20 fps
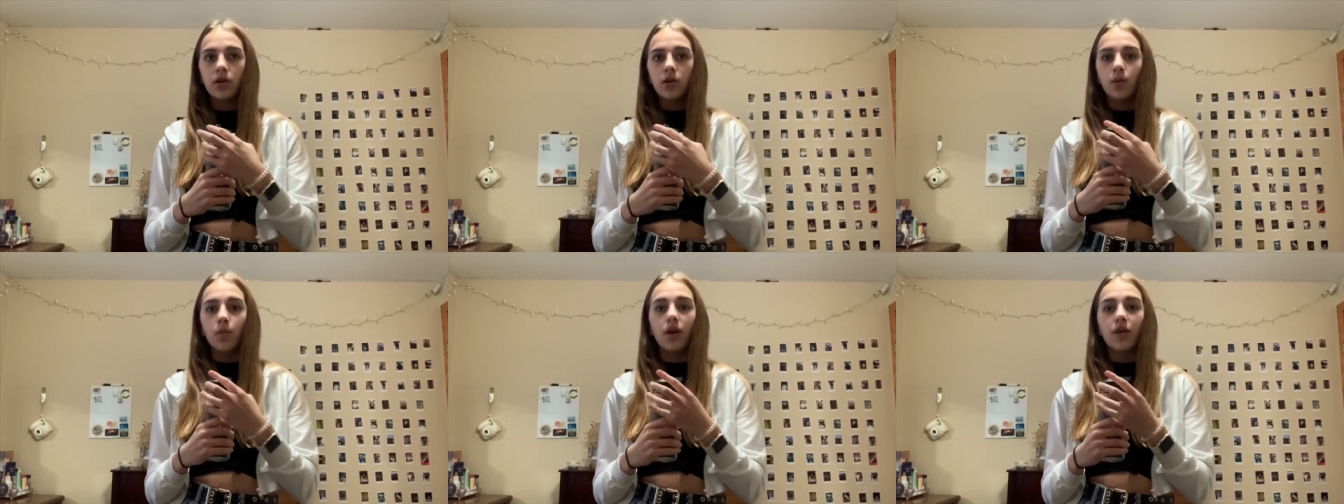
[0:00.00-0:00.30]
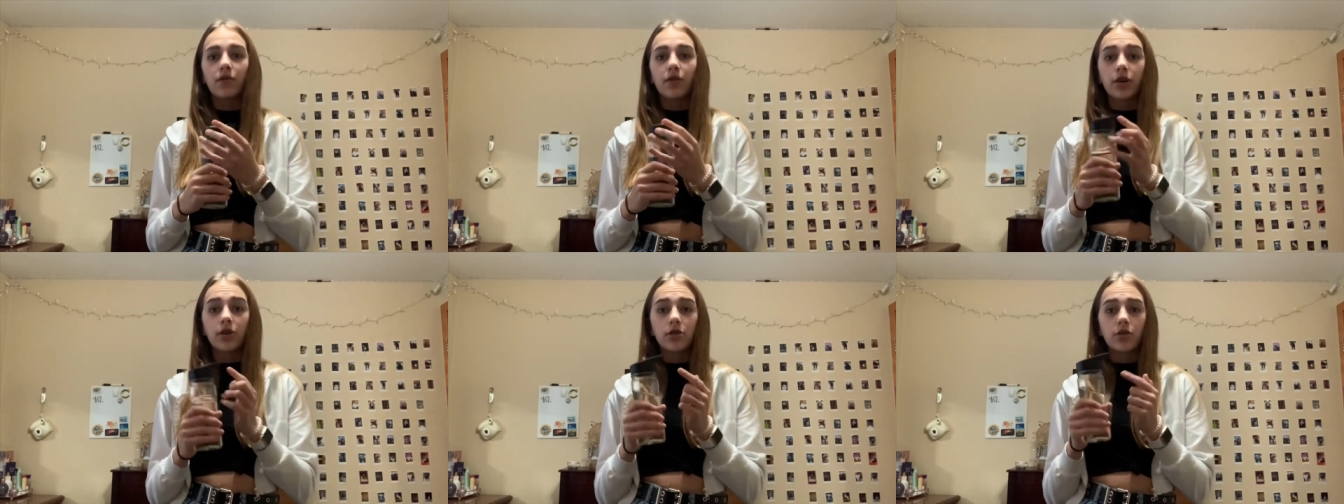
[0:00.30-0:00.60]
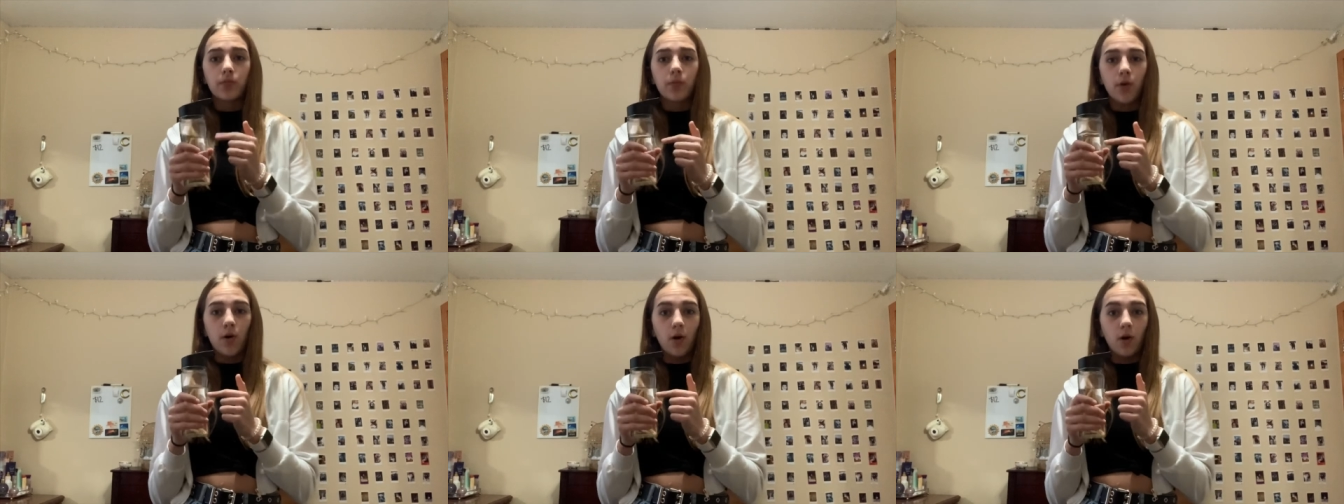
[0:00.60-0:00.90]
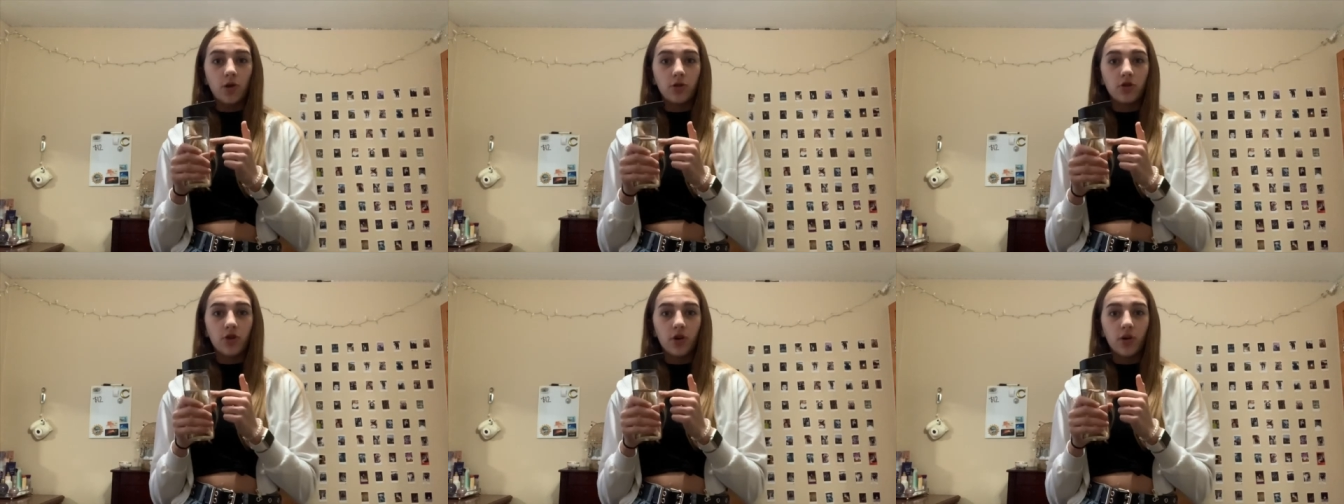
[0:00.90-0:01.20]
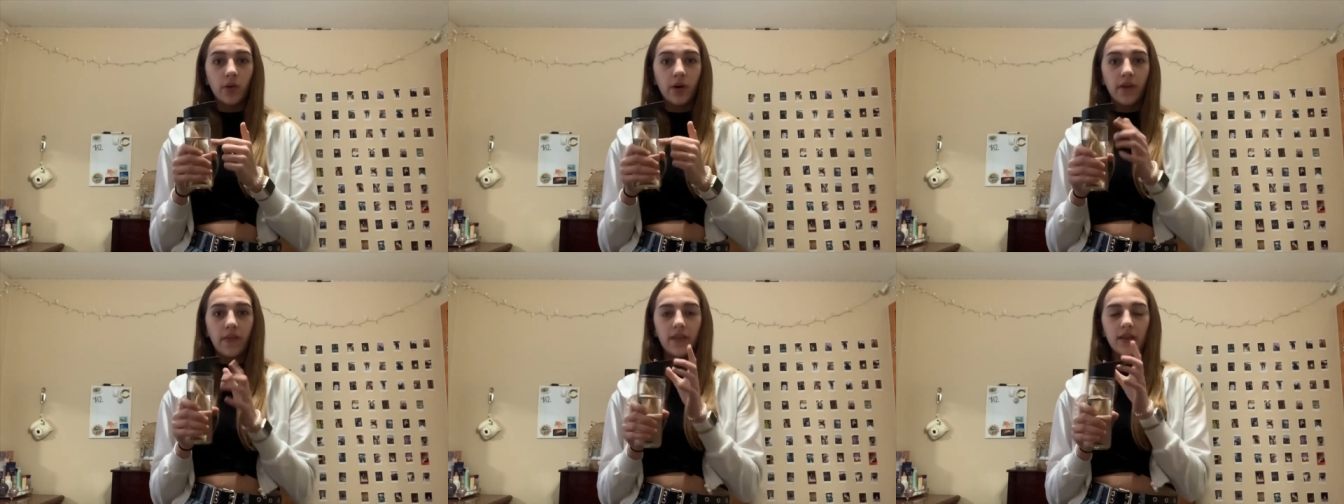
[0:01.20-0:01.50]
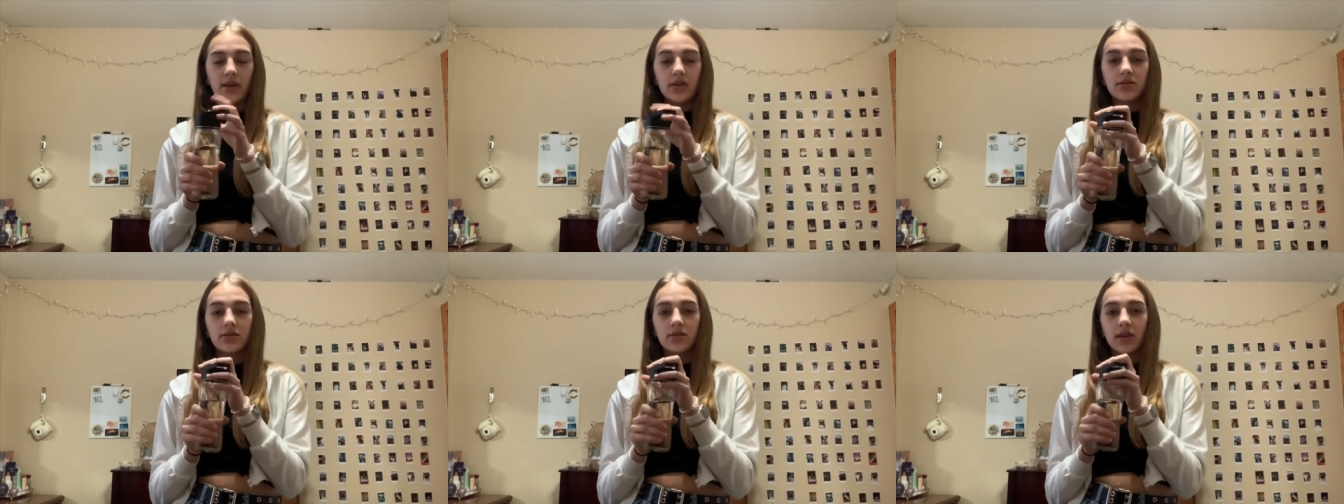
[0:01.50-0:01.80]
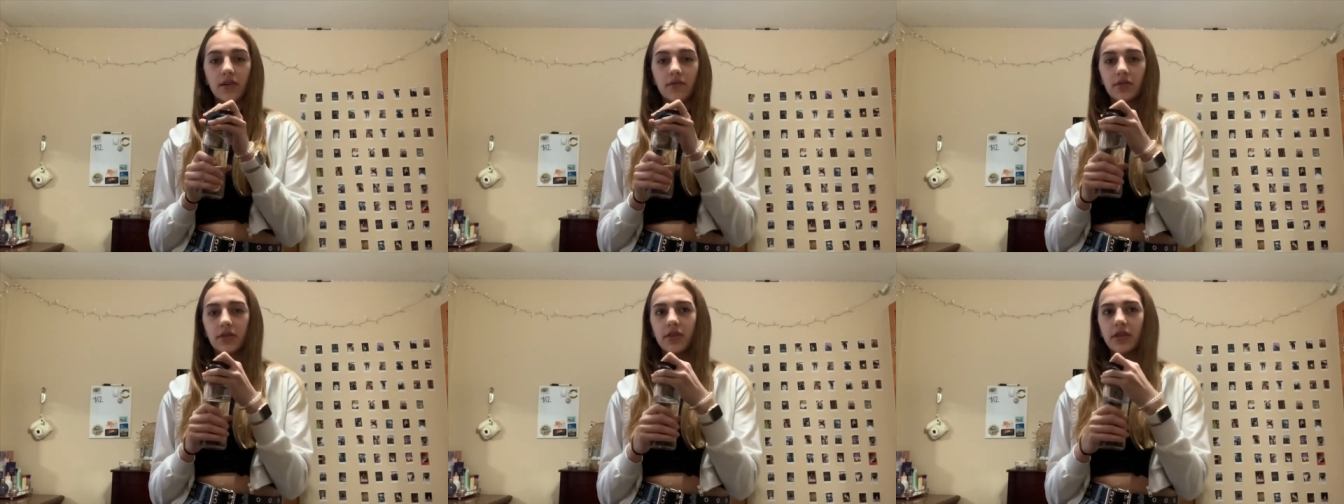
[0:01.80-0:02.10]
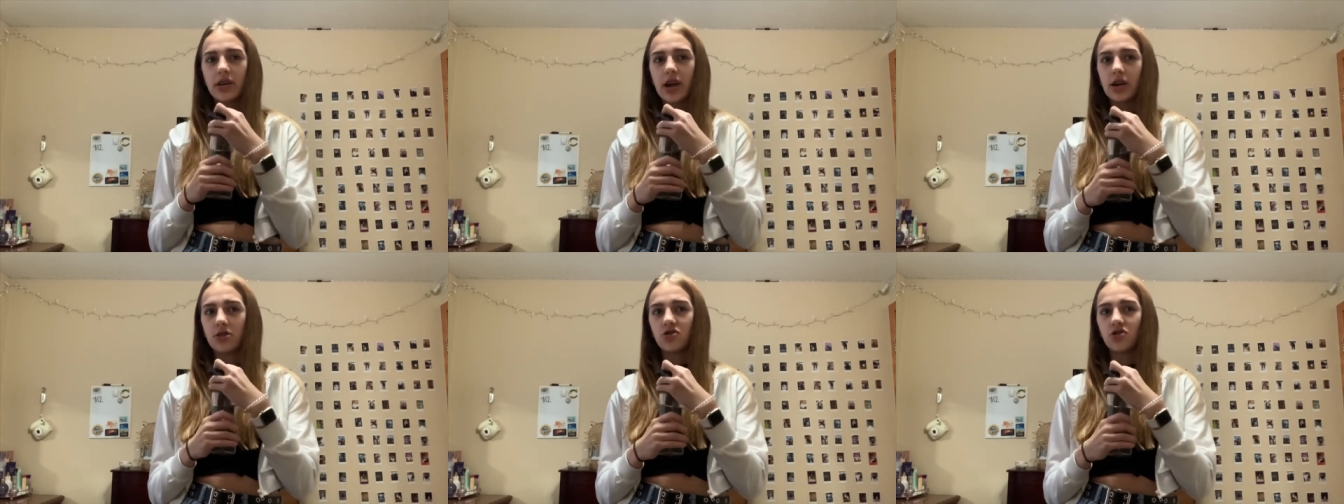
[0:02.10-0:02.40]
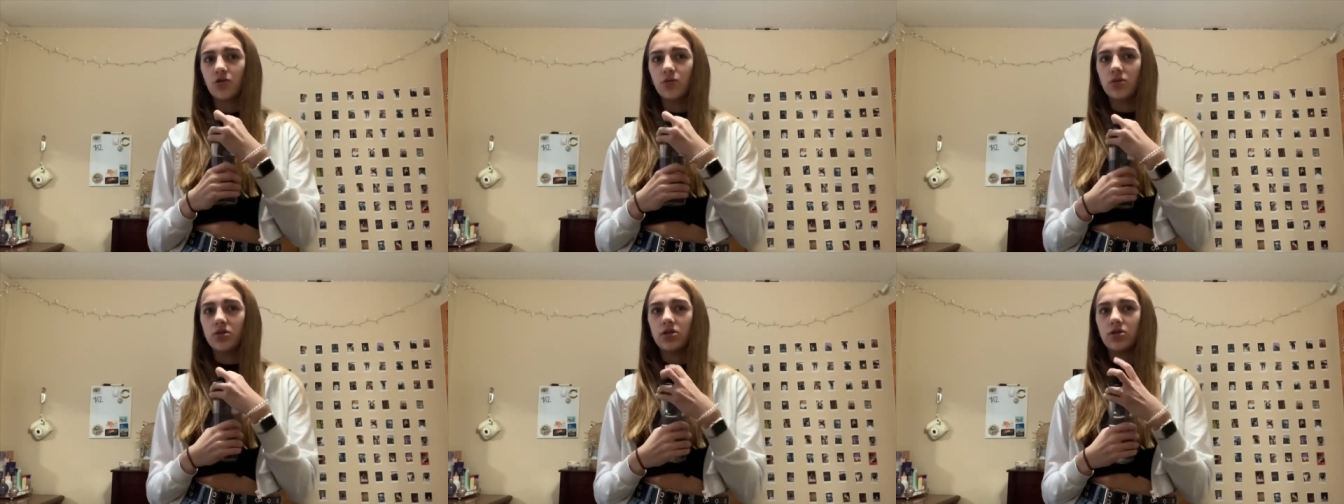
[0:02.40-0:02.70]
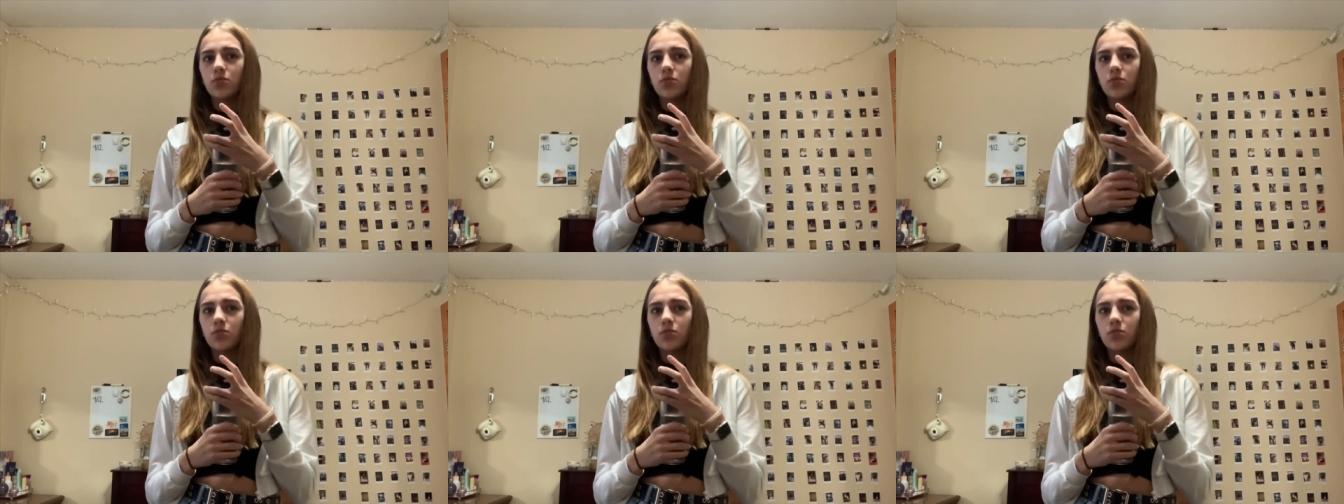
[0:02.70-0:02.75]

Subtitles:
Whenever I took Ponyo in this, everything actually went